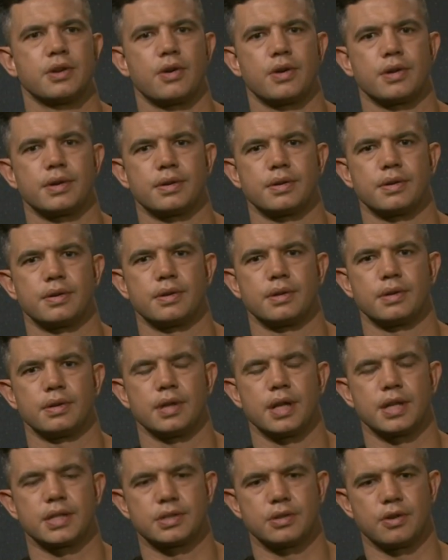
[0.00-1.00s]
not
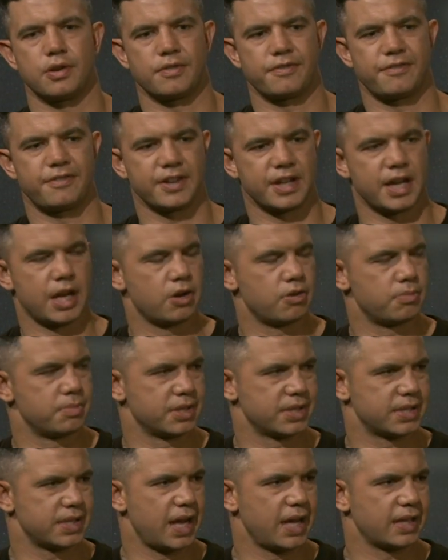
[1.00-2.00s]
let's not forget or
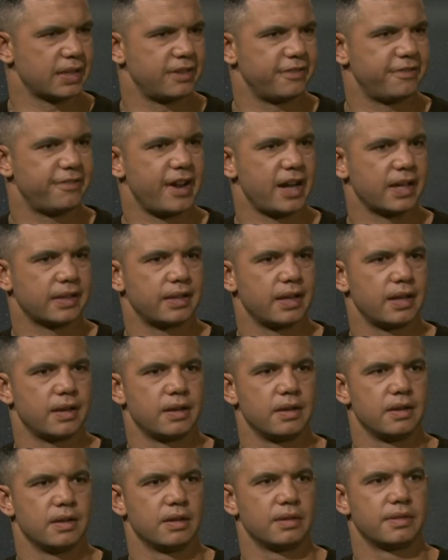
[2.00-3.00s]
mistake the fact that
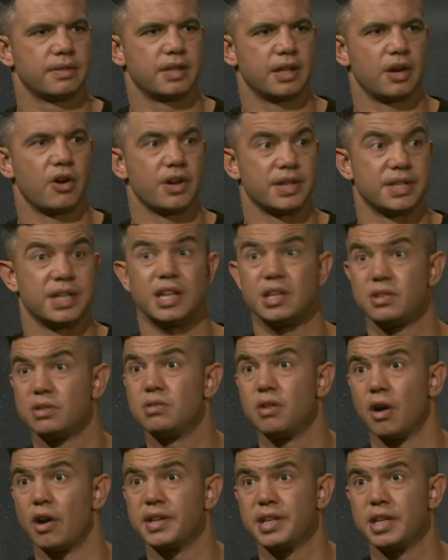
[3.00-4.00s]
that I
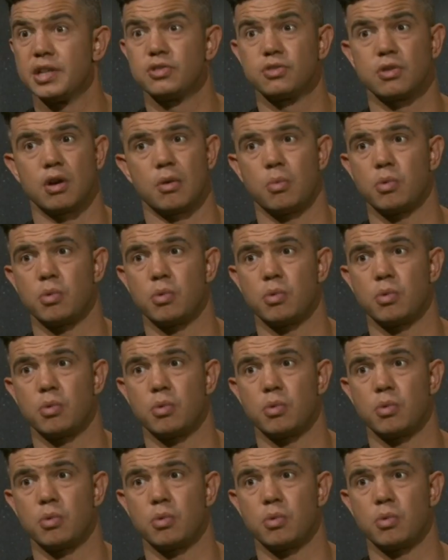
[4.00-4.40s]
did I did try.